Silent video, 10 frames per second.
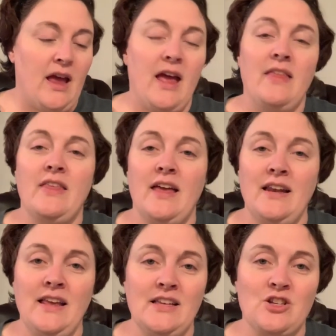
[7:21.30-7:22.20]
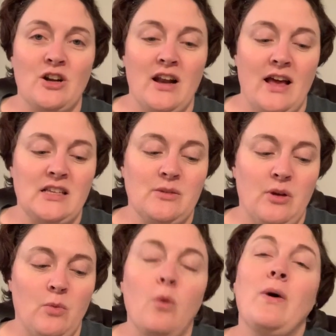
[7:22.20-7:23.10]
And then he started asking
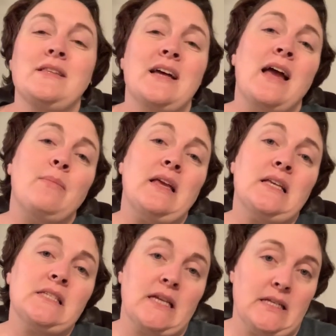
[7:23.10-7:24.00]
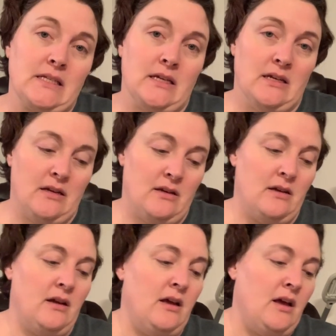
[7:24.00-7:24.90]
me, well, what time is it?
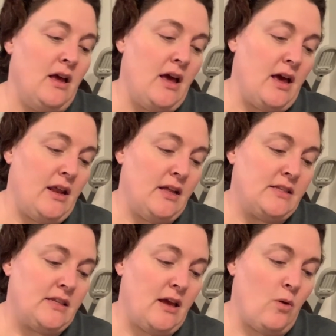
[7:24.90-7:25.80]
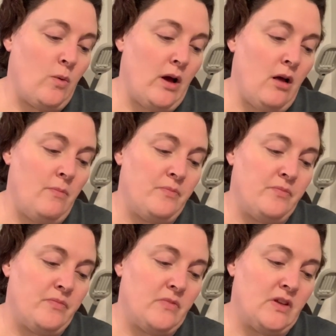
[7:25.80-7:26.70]
And I'd say, well,
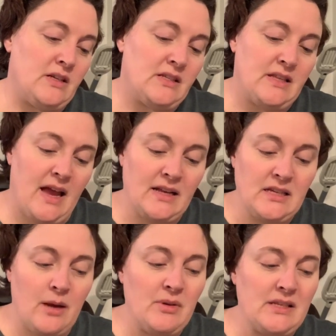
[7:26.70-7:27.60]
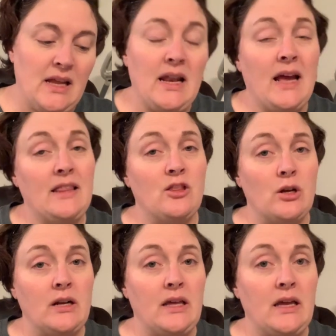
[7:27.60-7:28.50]
snack time is at
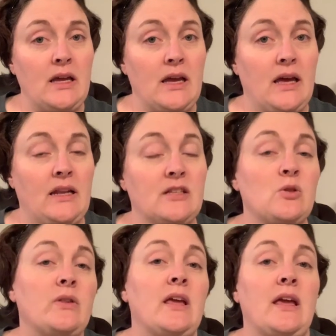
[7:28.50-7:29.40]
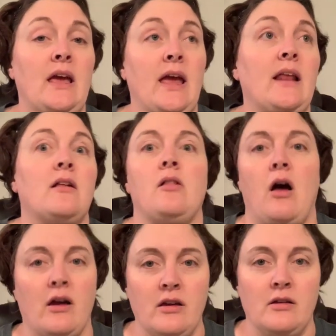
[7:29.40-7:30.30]
9:30 and it's only 8 o'clock.